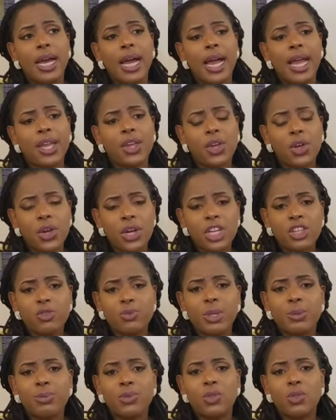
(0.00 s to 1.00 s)
I encourage
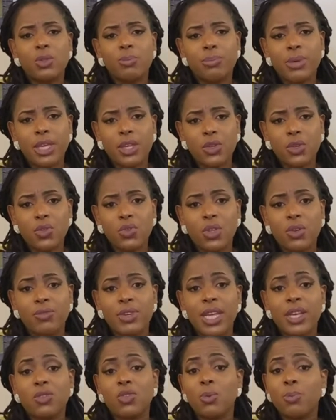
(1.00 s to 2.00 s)
people to make use of
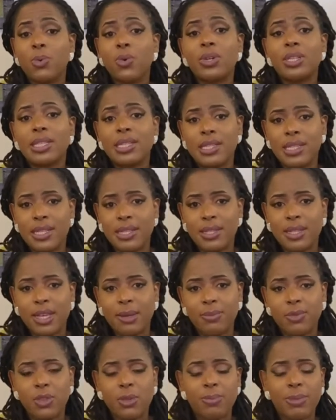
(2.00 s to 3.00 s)
their support
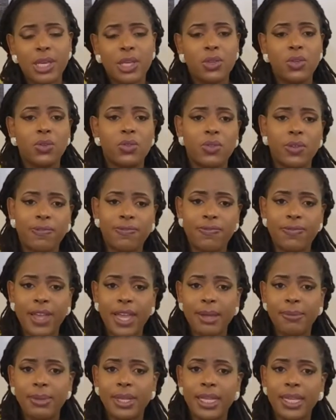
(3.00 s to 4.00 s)
system, to make use of
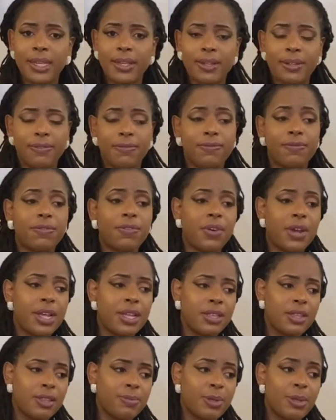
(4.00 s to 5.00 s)
family,
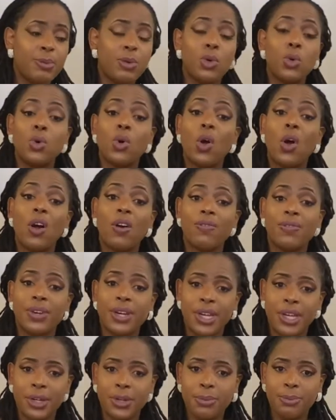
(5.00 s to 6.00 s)
friends, people who offer
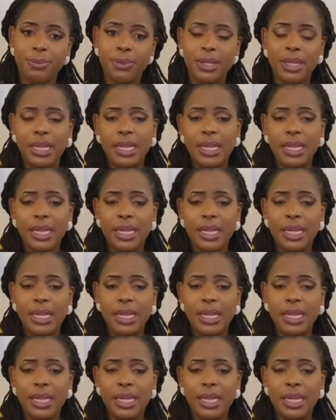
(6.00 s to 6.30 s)
help.